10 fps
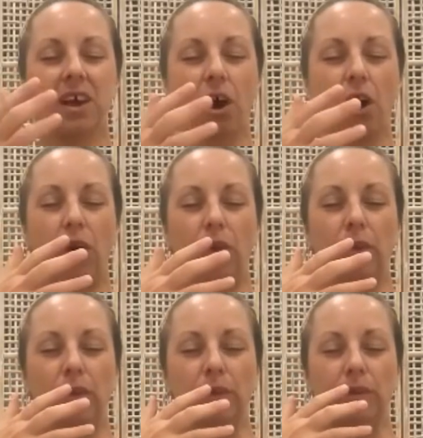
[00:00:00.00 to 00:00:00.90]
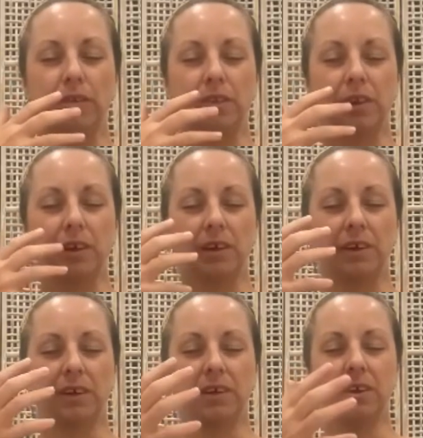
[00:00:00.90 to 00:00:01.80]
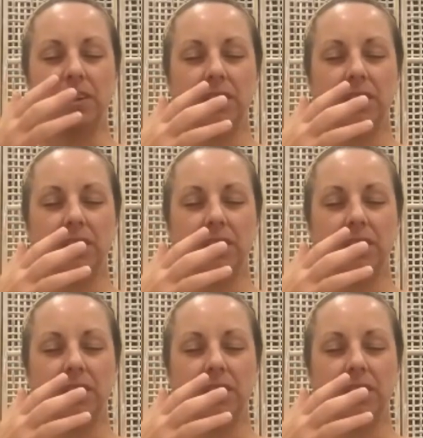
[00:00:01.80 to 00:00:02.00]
hold the